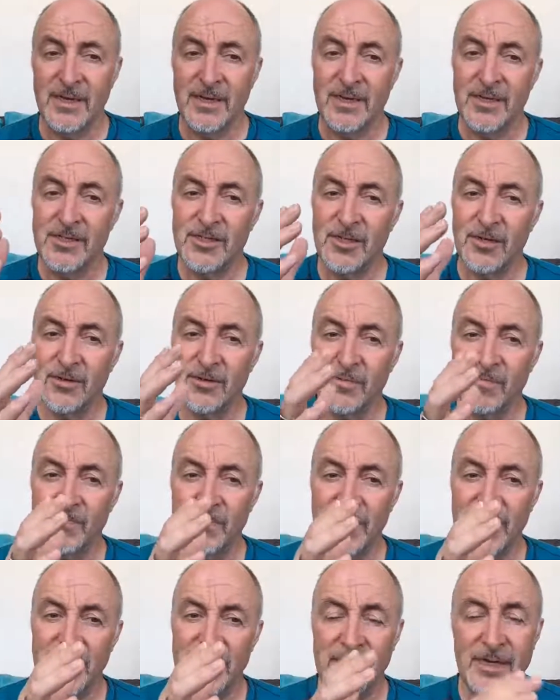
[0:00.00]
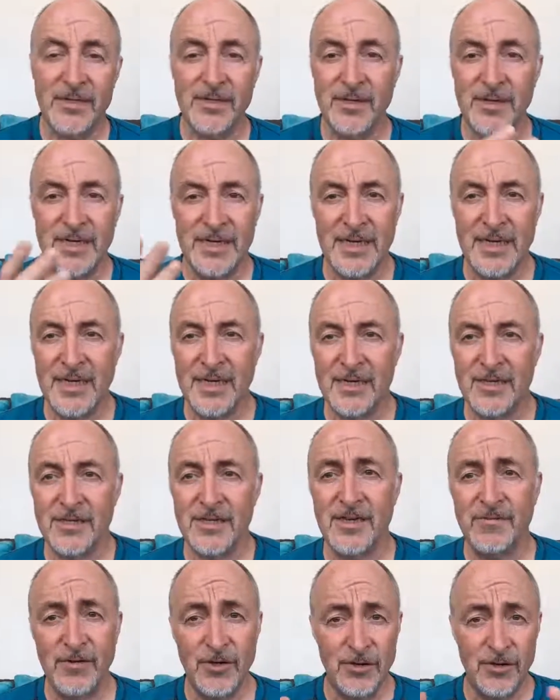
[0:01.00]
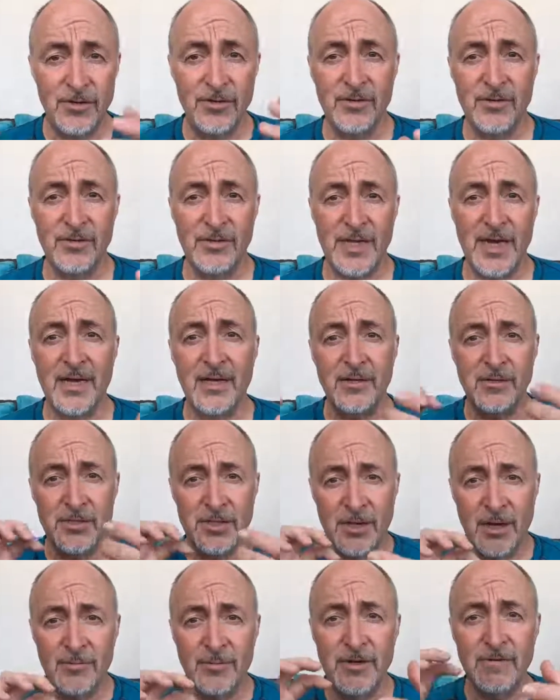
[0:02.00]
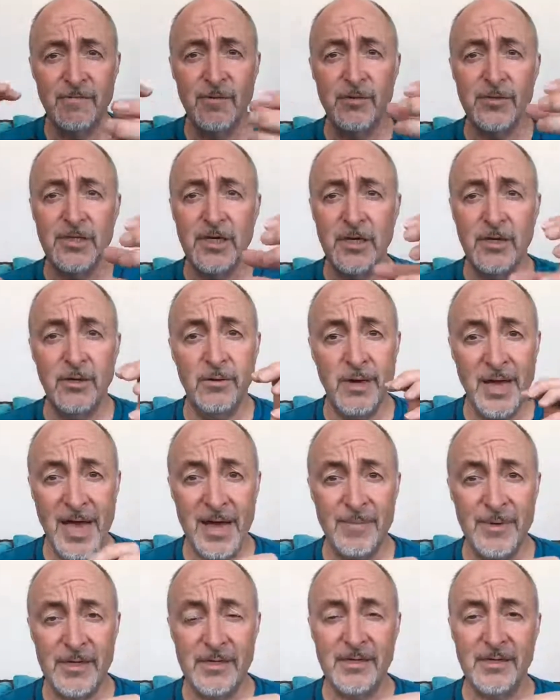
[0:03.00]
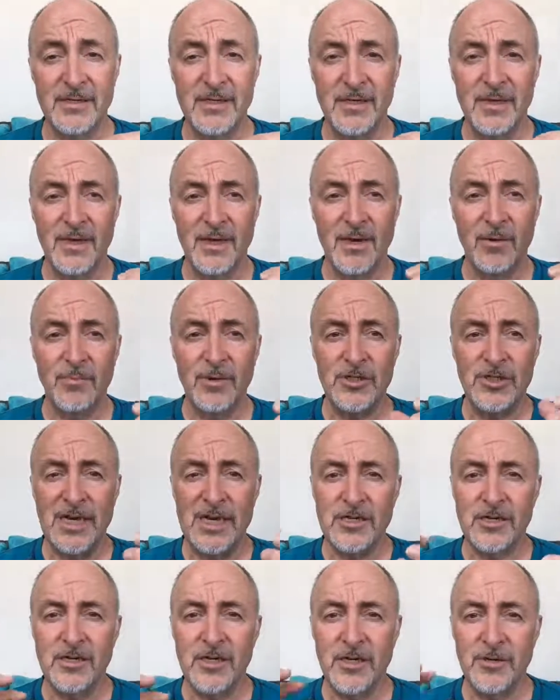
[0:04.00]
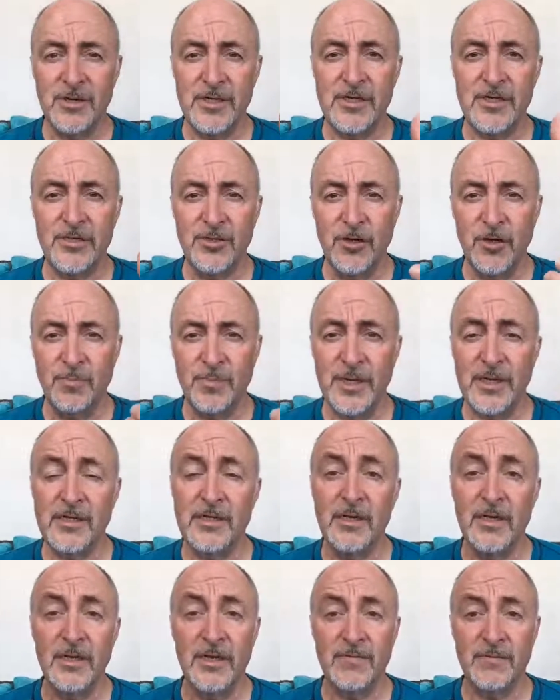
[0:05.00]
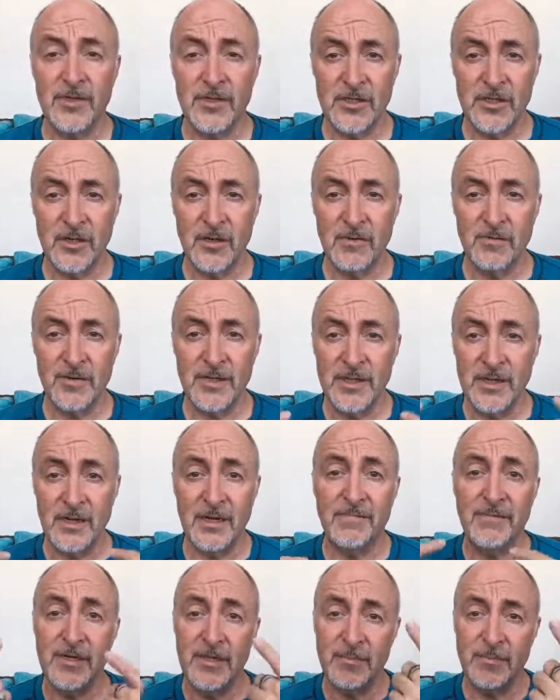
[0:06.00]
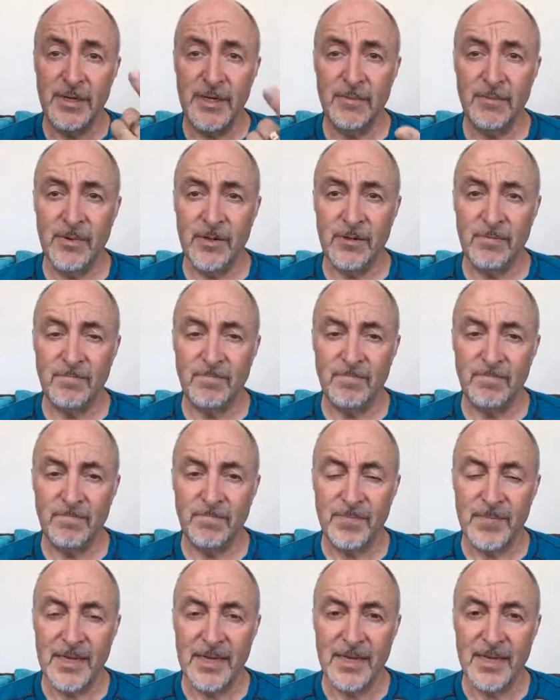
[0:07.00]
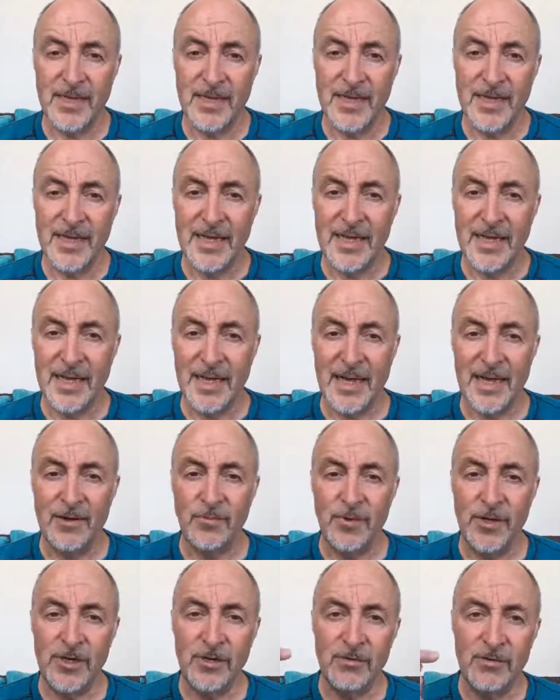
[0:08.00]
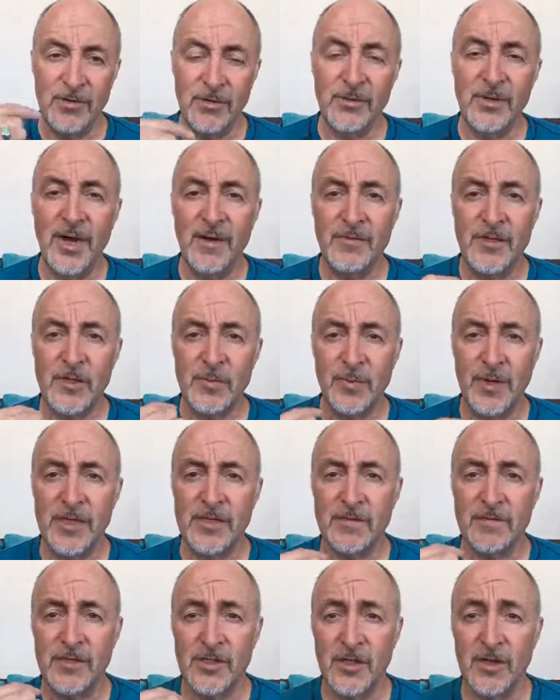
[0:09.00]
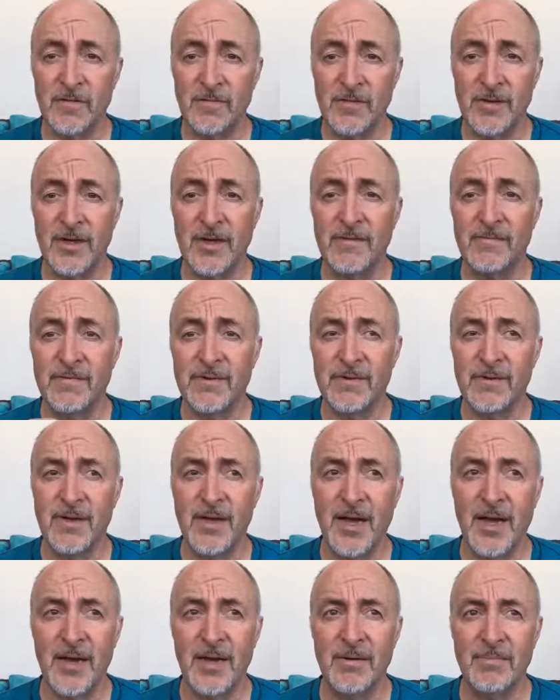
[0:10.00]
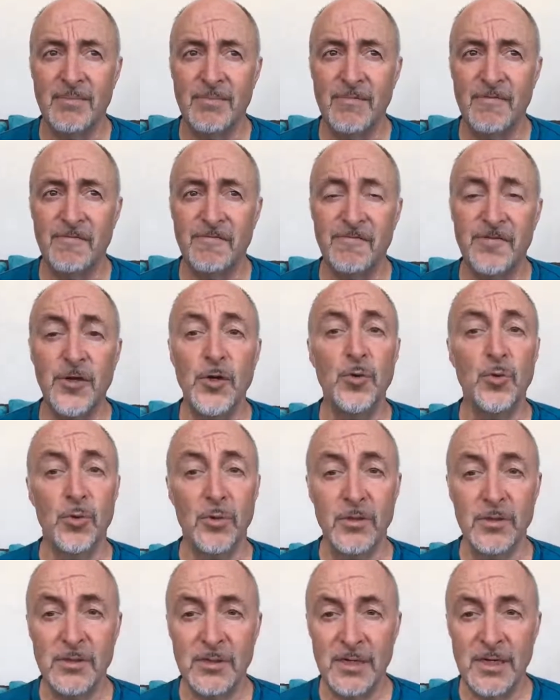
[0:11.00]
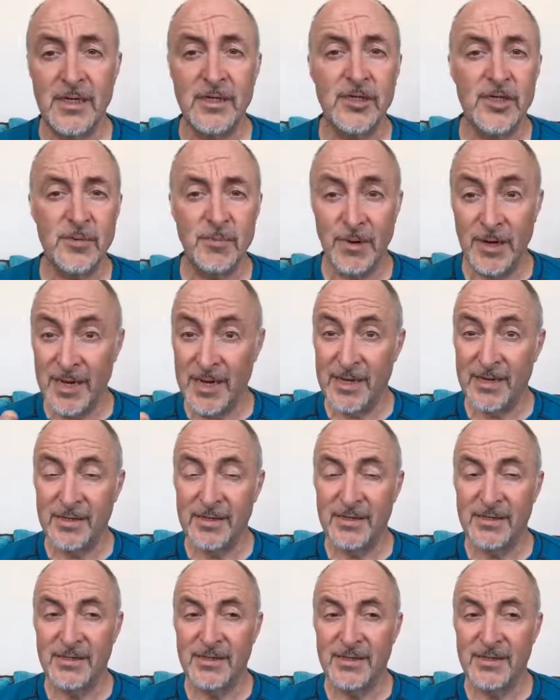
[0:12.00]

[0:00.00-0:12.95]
So at the end of 30 days, if you do do that, you start reinforcing a new habit, which actually increases your ability to love yourself and then love other people. And when you do have this place of self love um, fueled and inspired,